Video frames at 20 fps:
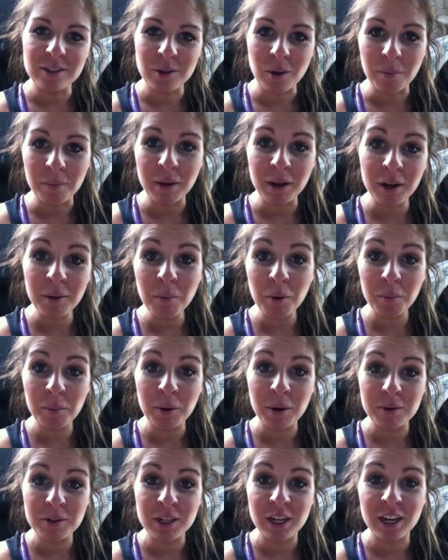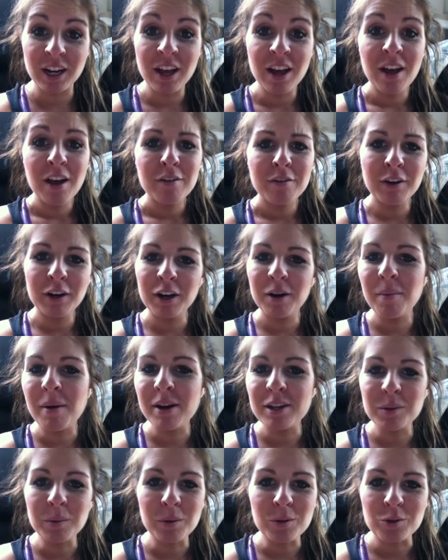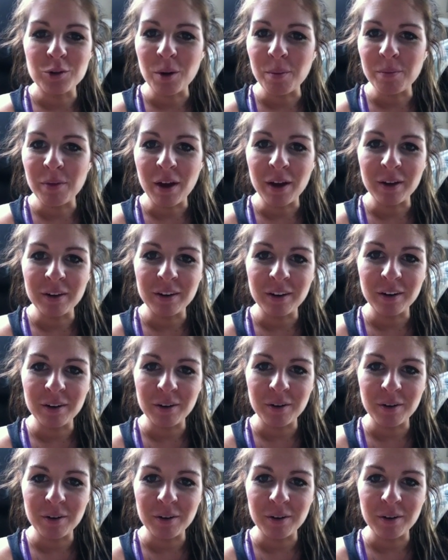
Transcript: So I'm getting more protein, figured I might as well jump that